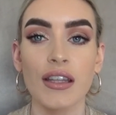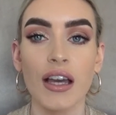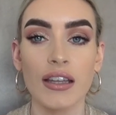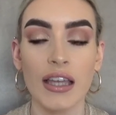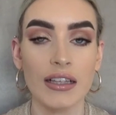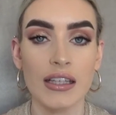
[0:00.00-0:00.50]

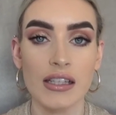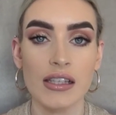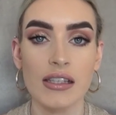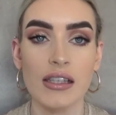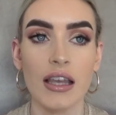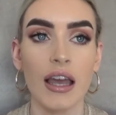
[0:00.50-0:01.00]
I think this
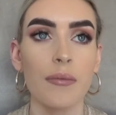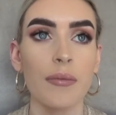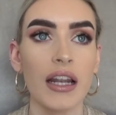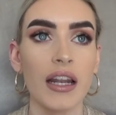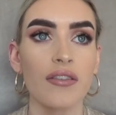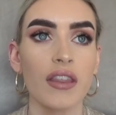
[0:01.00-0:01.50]
is, I
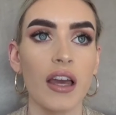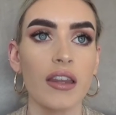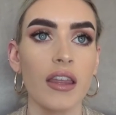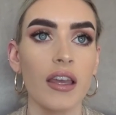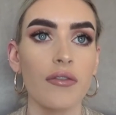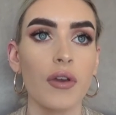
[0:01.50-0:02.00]
mean, I
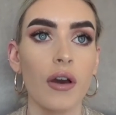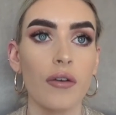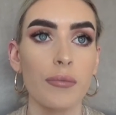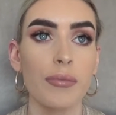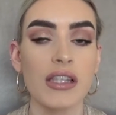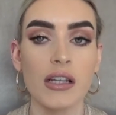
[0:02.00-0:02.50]
think if you
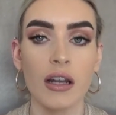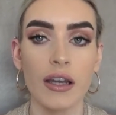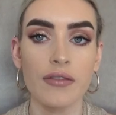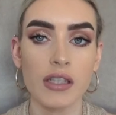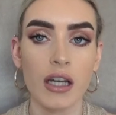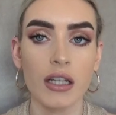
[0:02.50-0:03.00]
have a busy
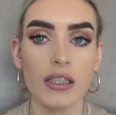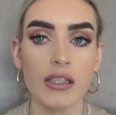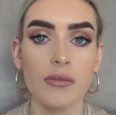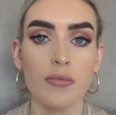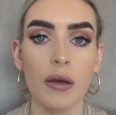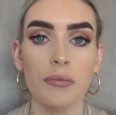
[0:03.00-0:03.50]
lifestyle,
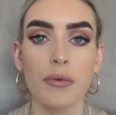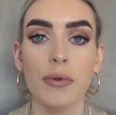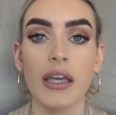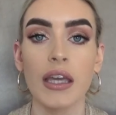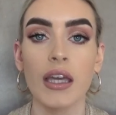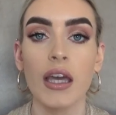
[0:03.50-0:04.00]
this is
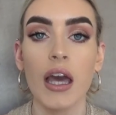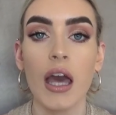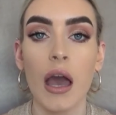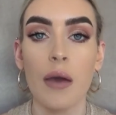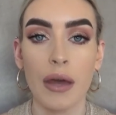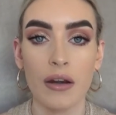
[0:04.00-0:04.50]
probably
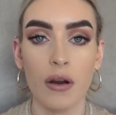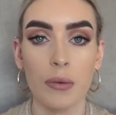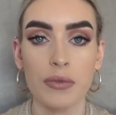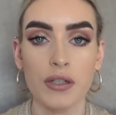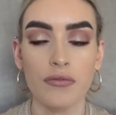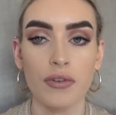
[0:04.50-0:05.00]
a better
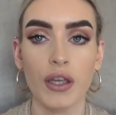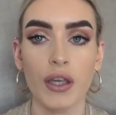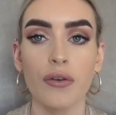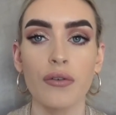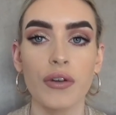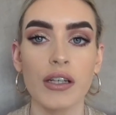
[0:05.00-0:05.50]
option for
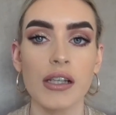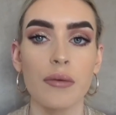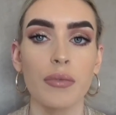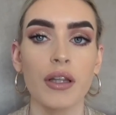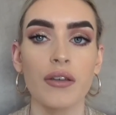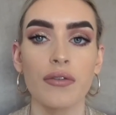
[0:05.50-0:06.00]
you. For
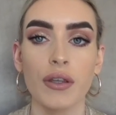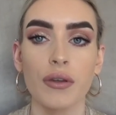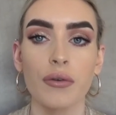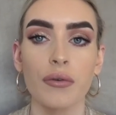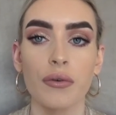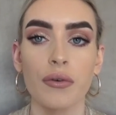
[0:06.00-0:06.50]
example, if
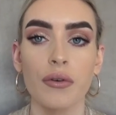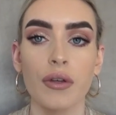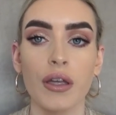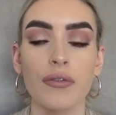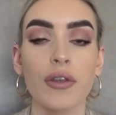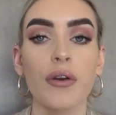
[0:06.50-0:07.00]
you
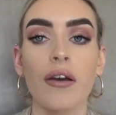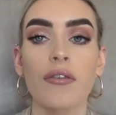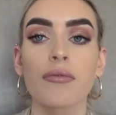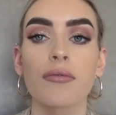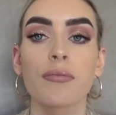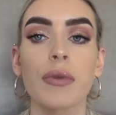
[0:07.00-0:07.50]

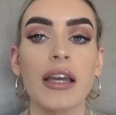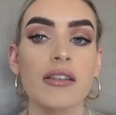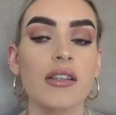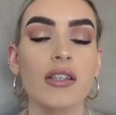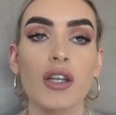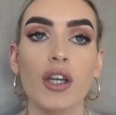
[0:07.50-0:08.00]
have places